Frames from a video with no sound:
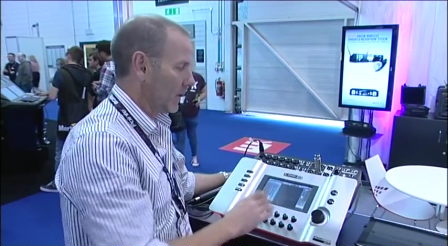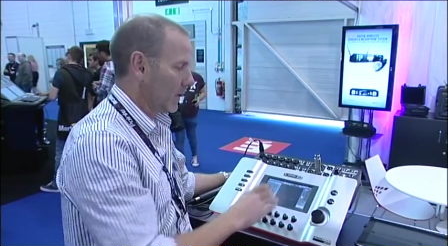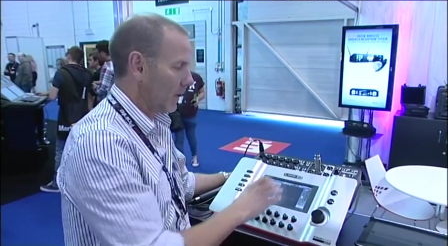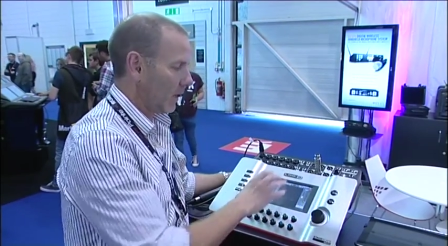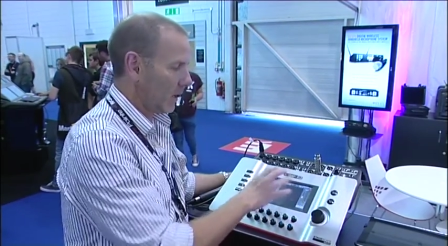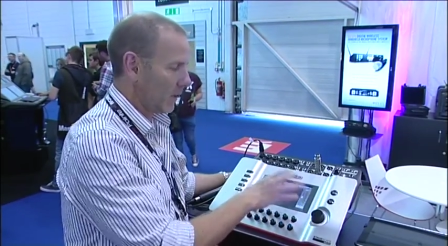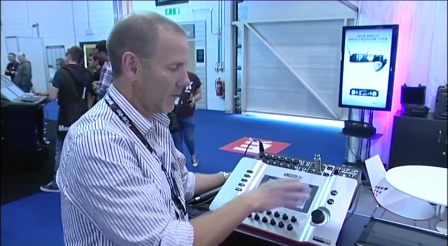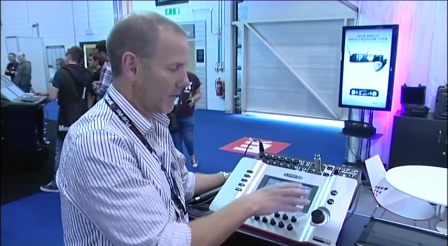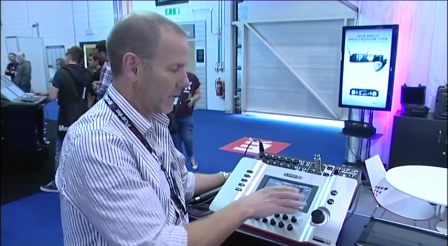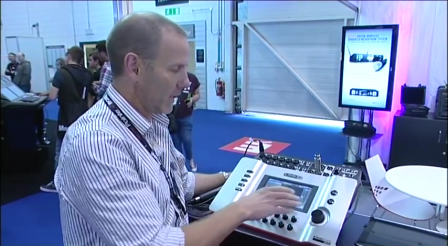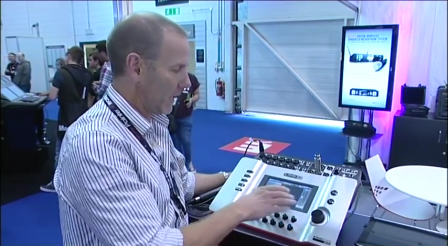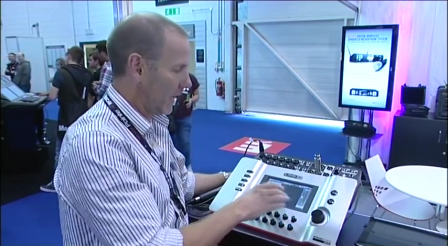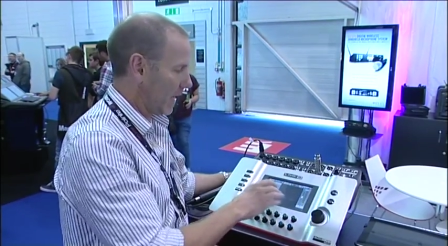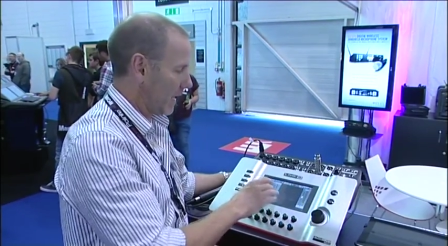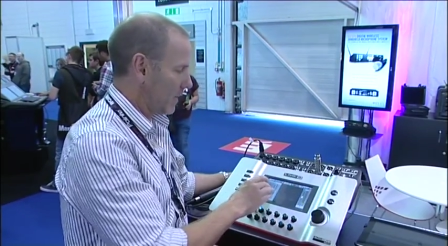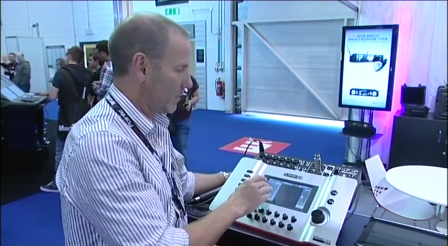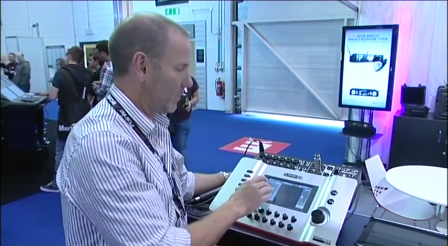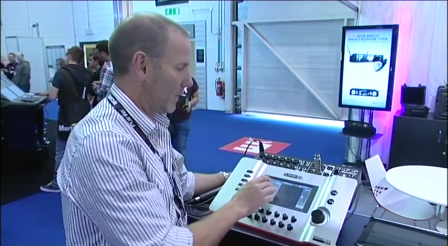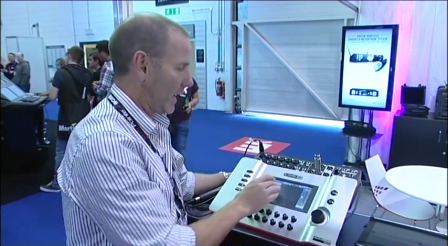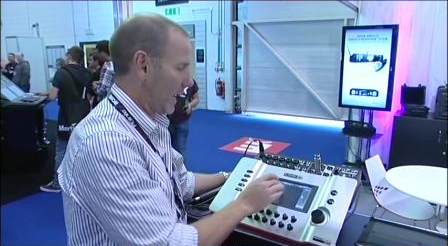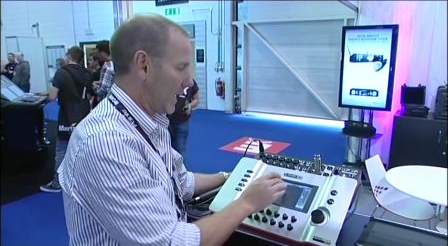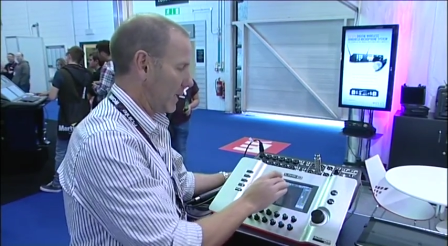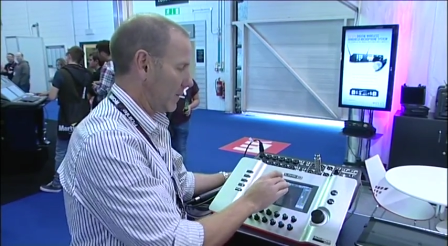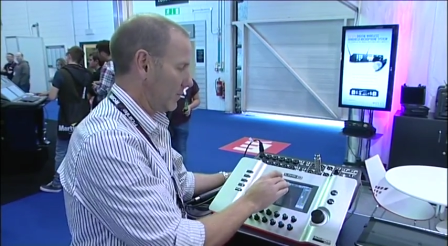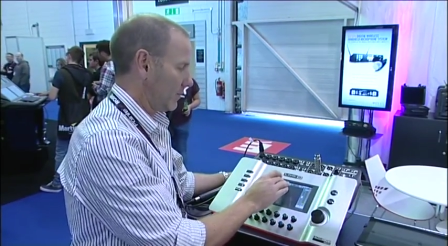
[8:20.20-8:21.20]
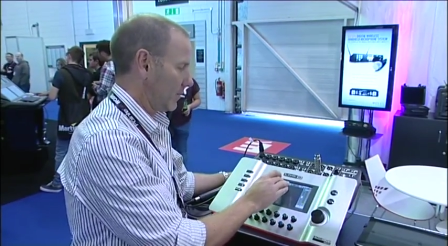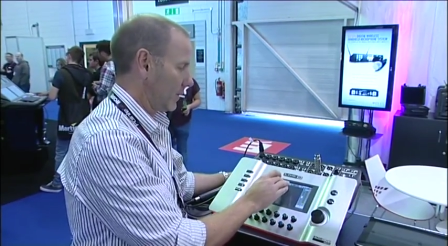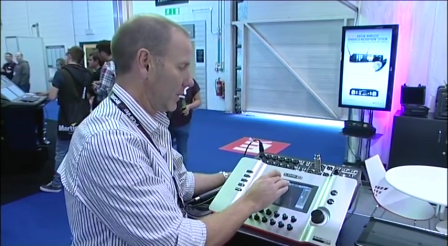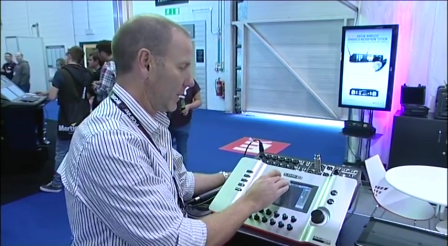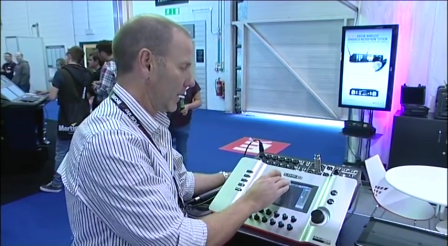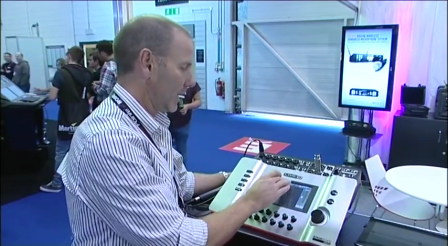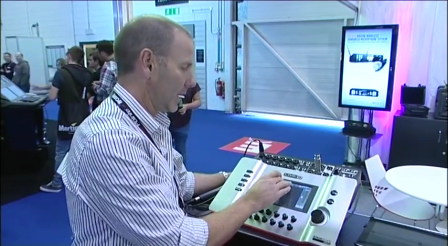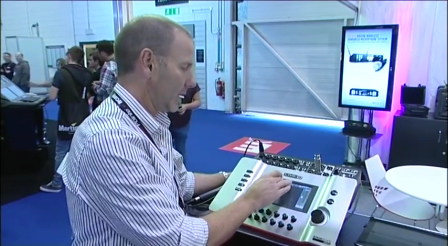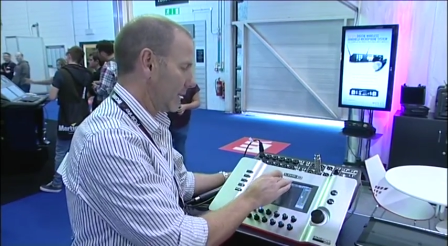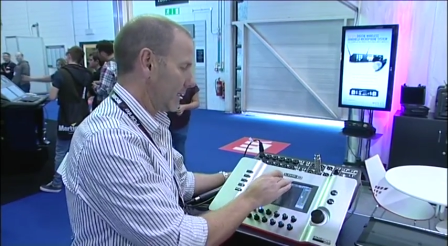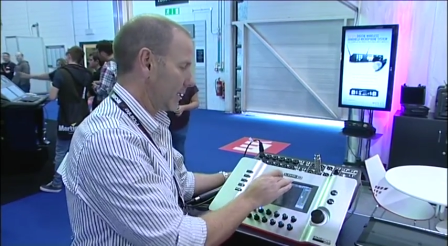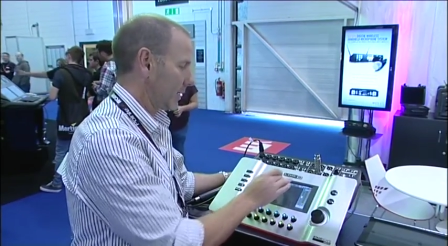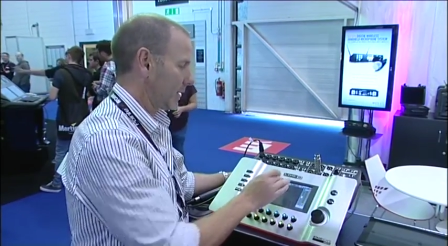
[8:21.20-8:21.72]
on the iPad, if you
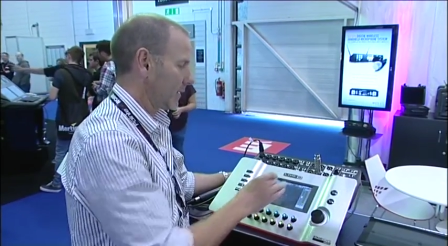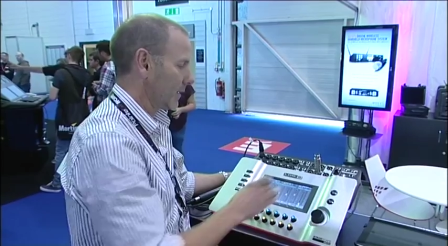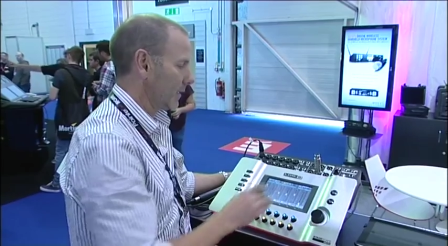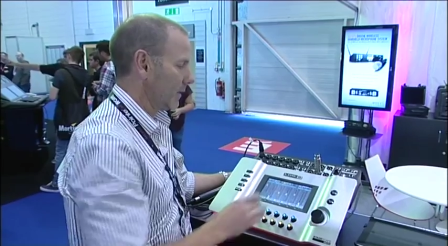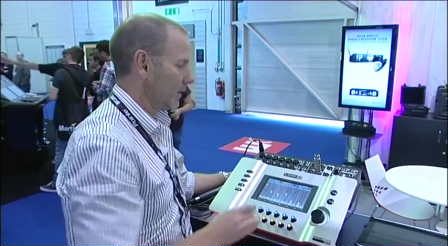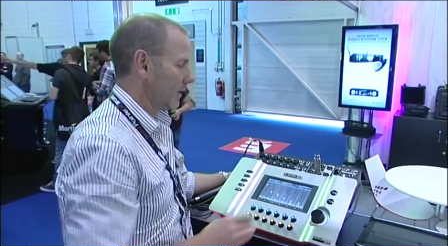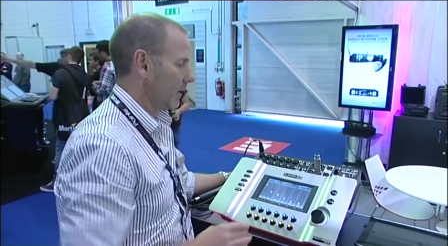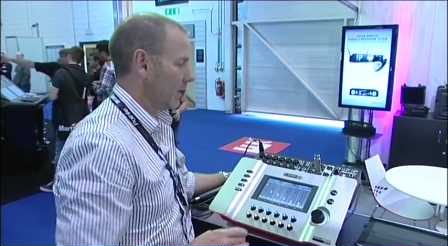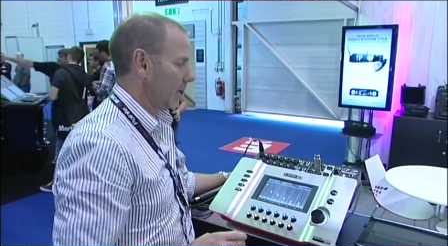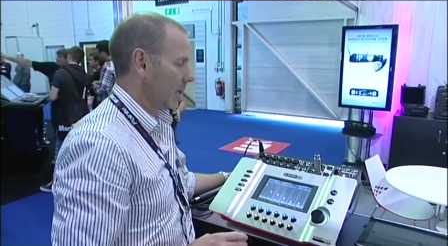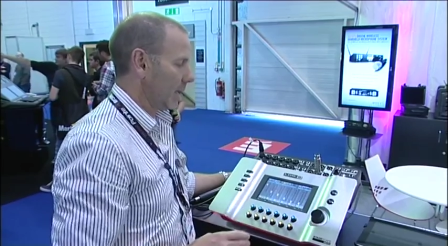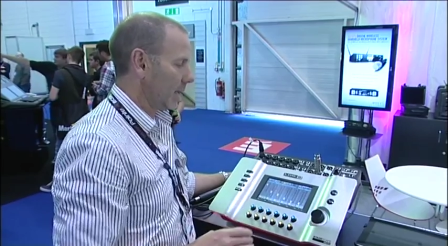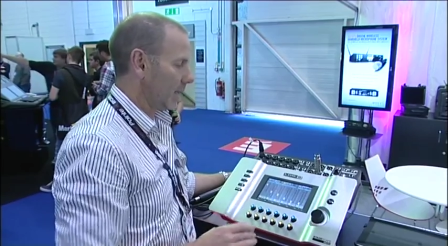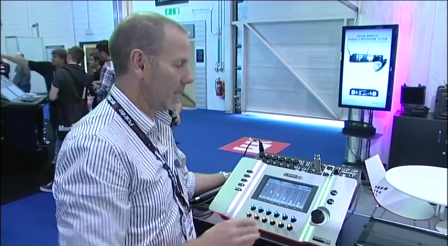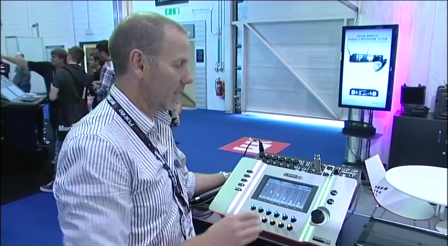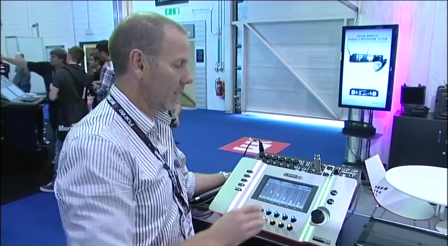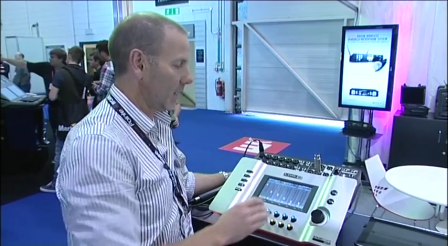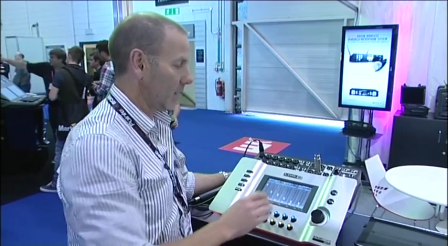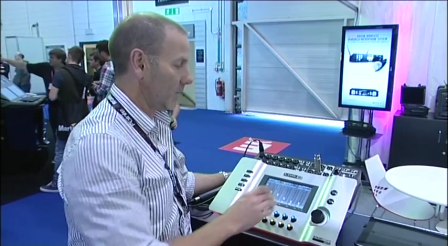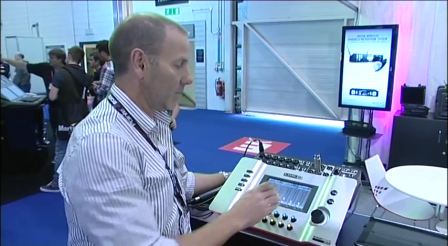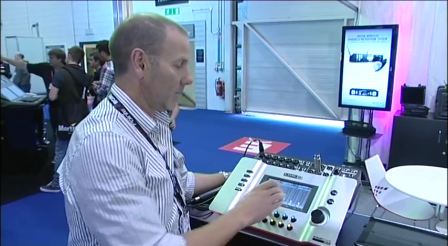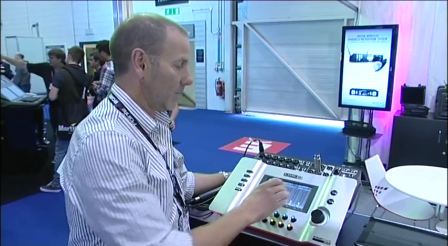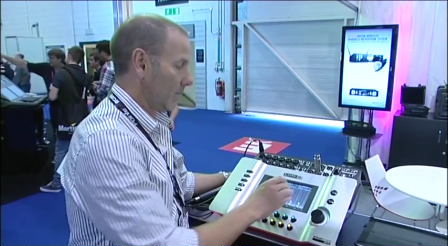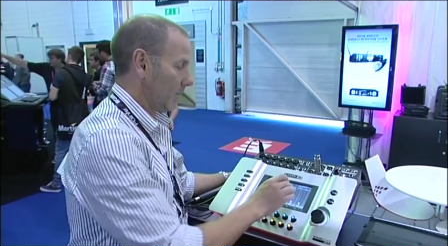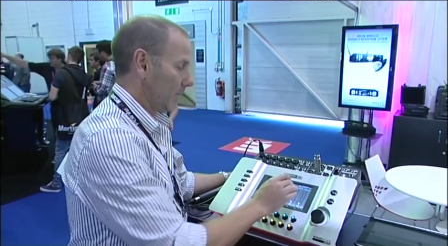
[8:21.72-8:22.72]
like. Um,